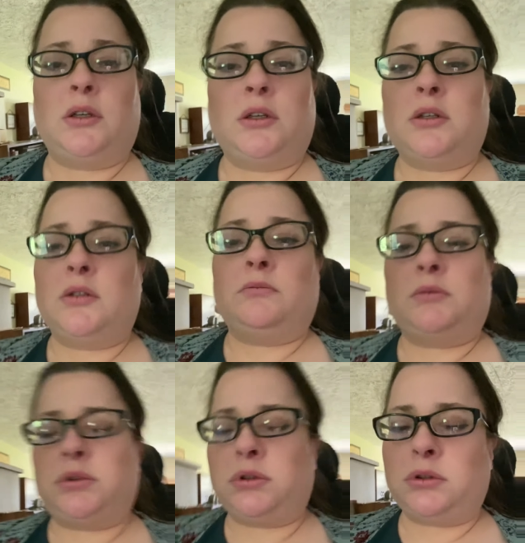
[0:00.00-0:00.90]

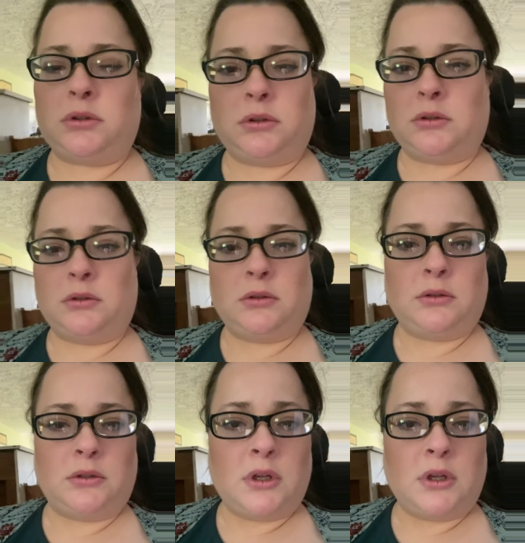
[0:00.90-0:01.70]
(no one is talking)